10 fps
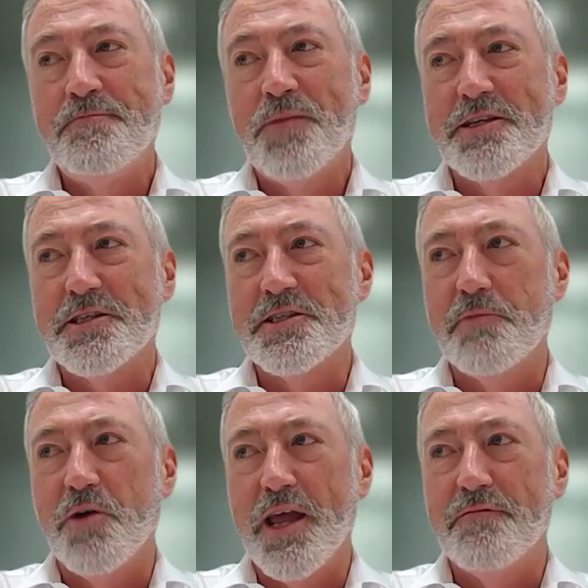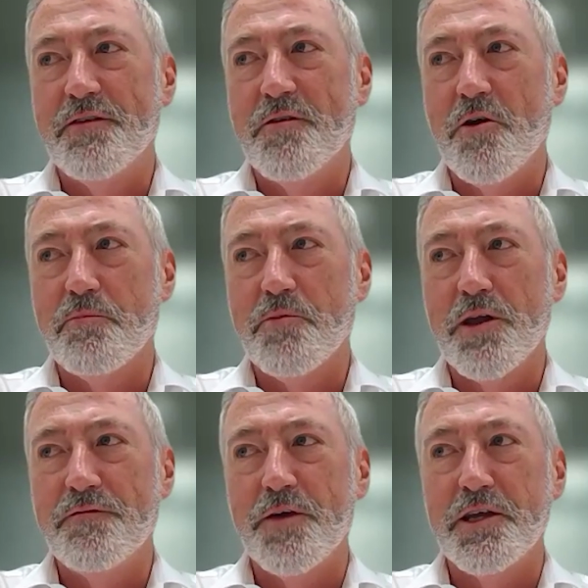as I said, we have got a
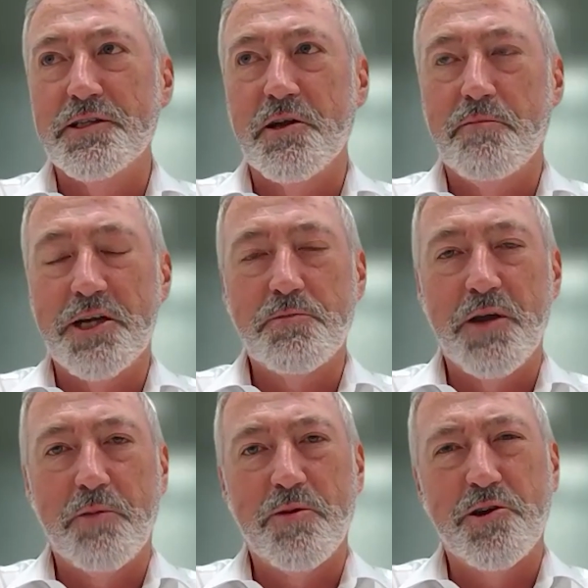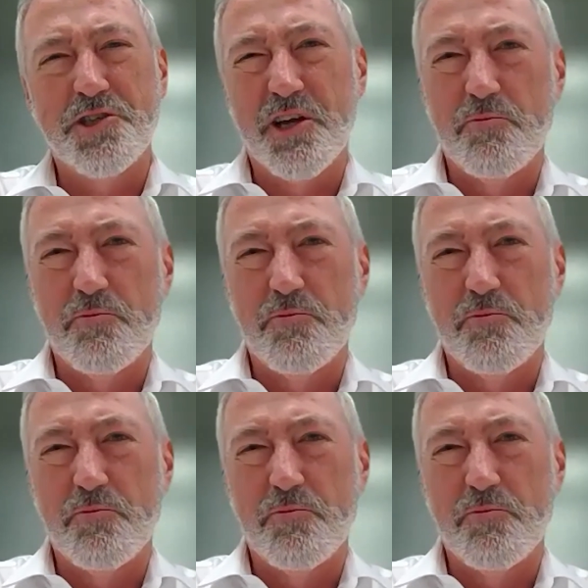pre-feas on a much bigger project,